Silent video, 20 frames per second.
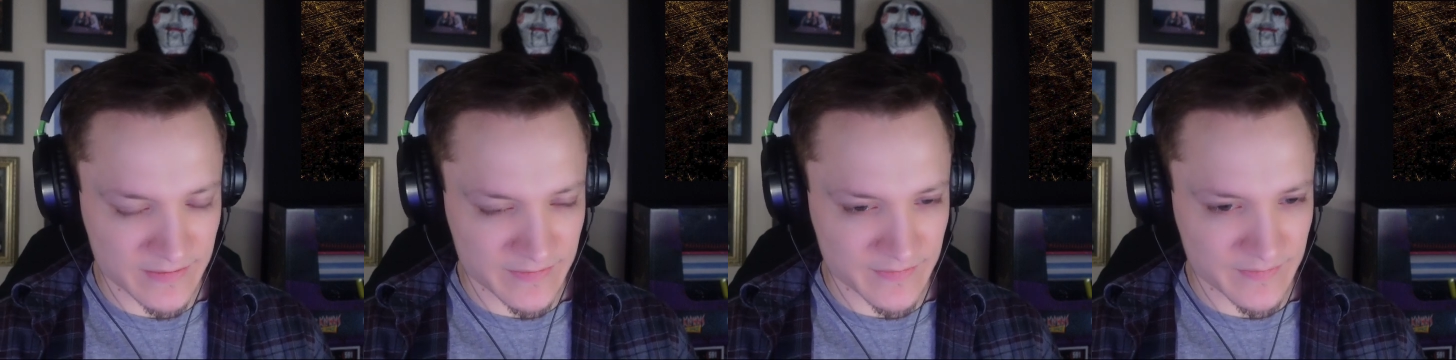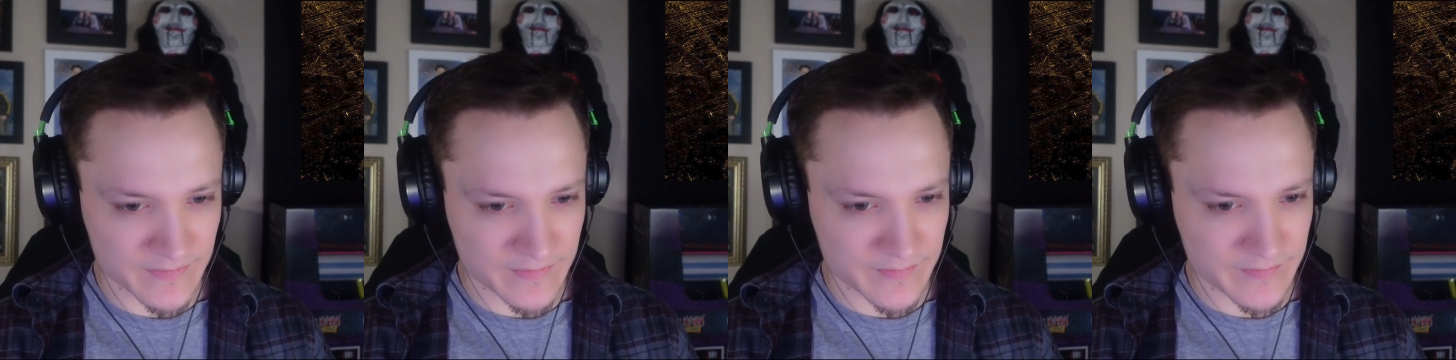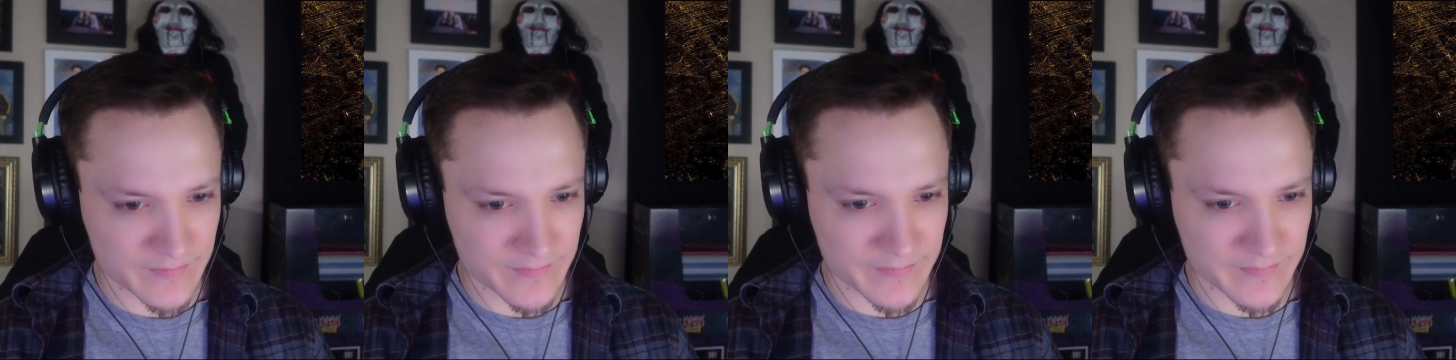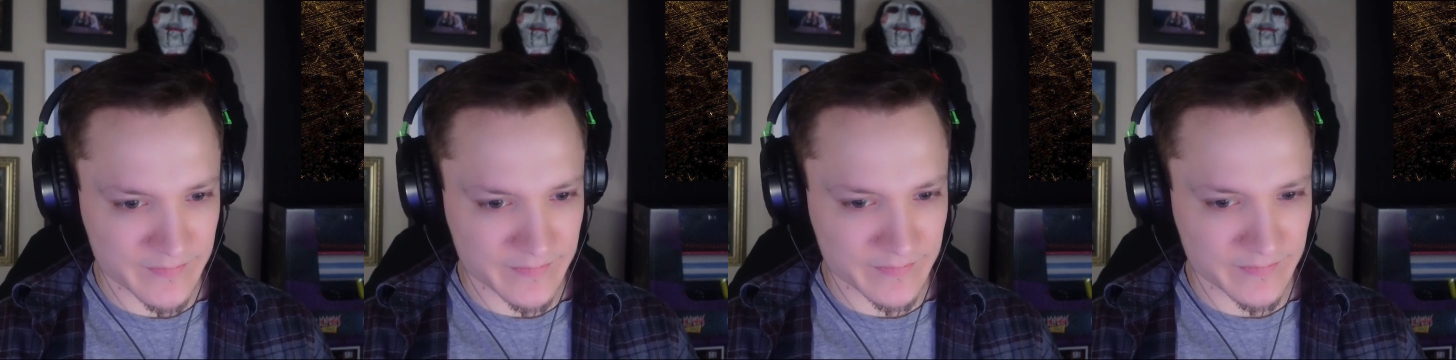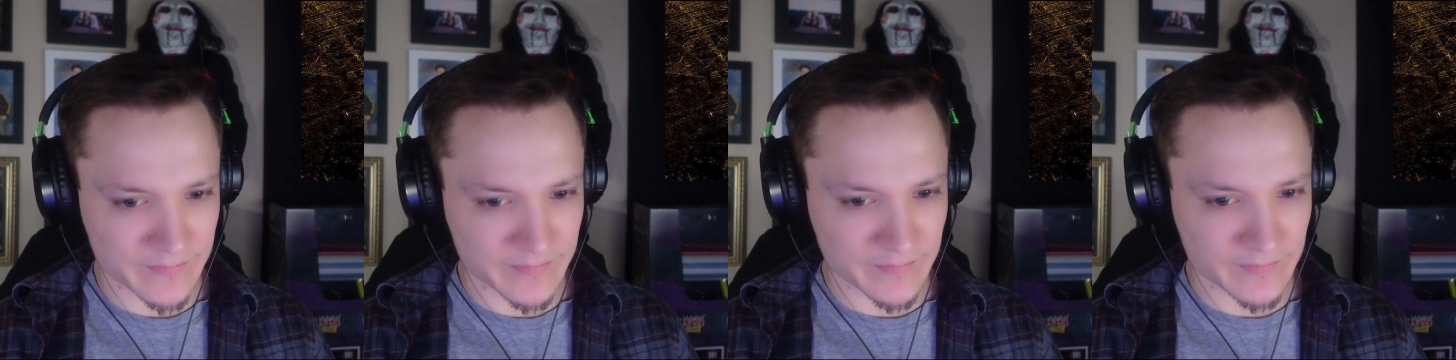
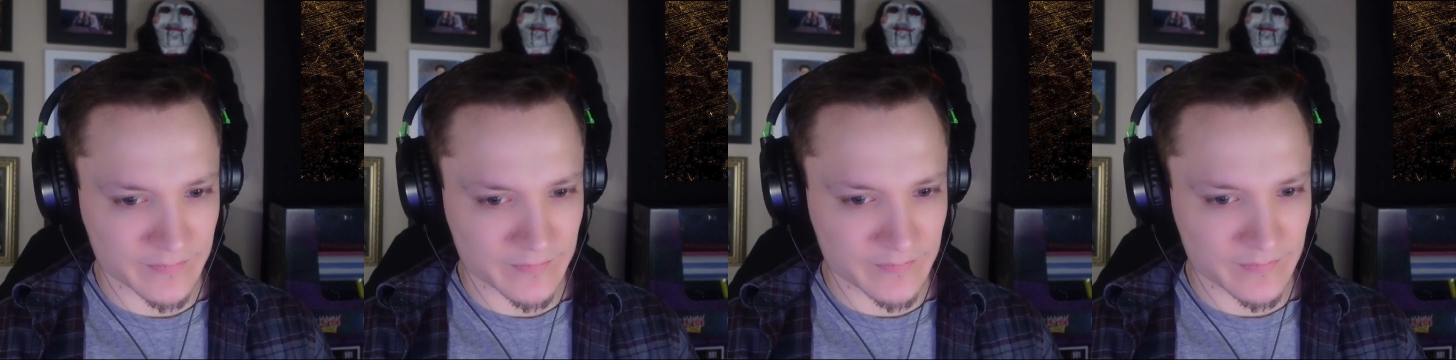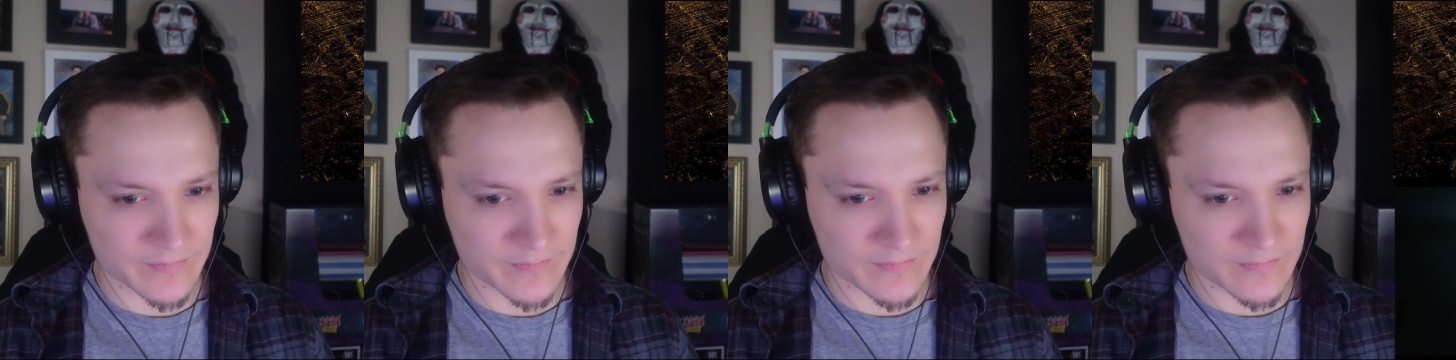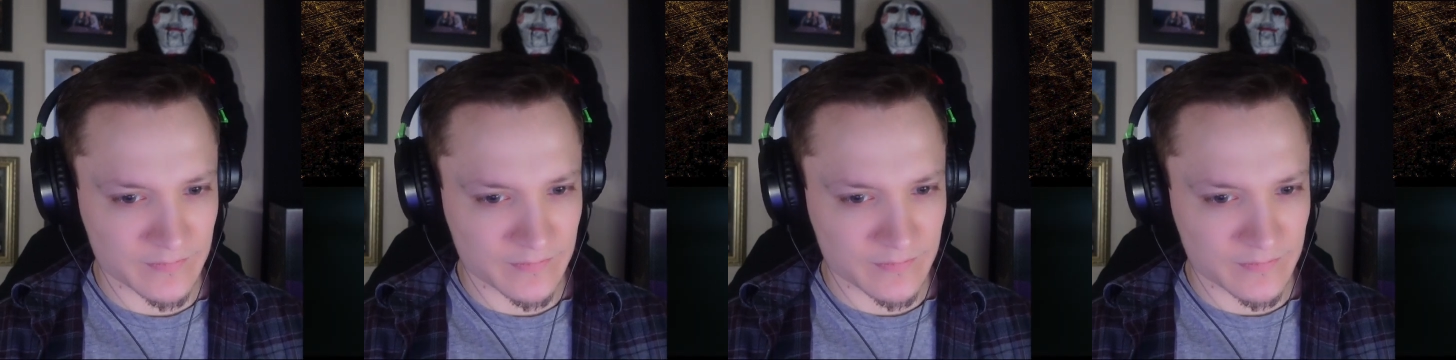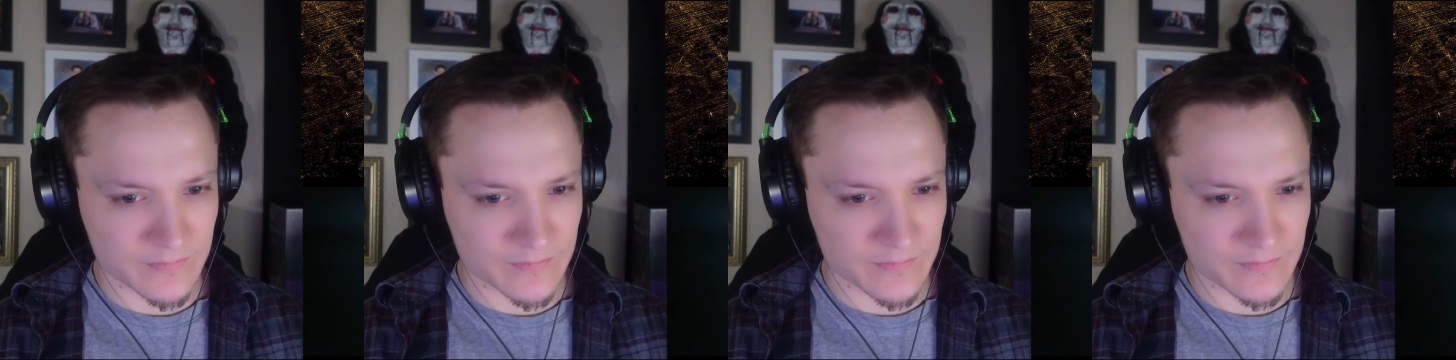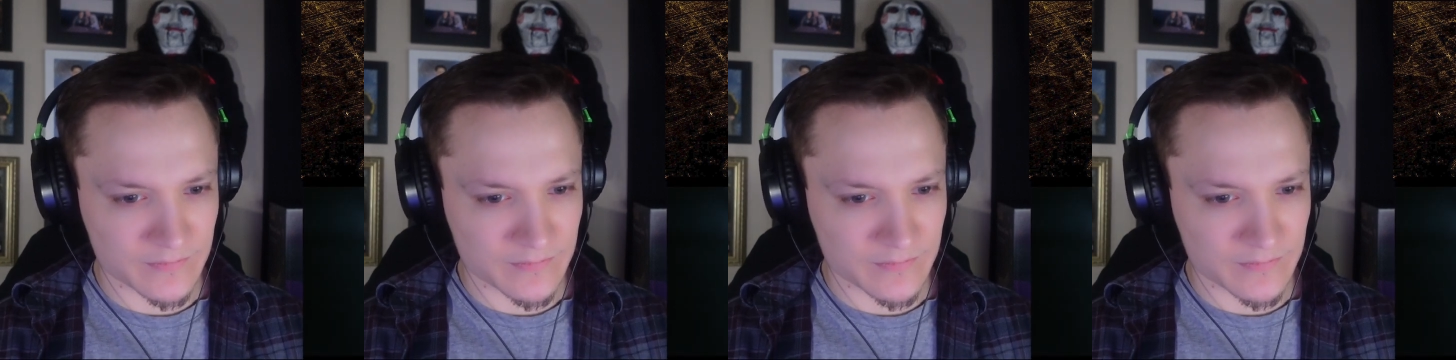(no one is talking)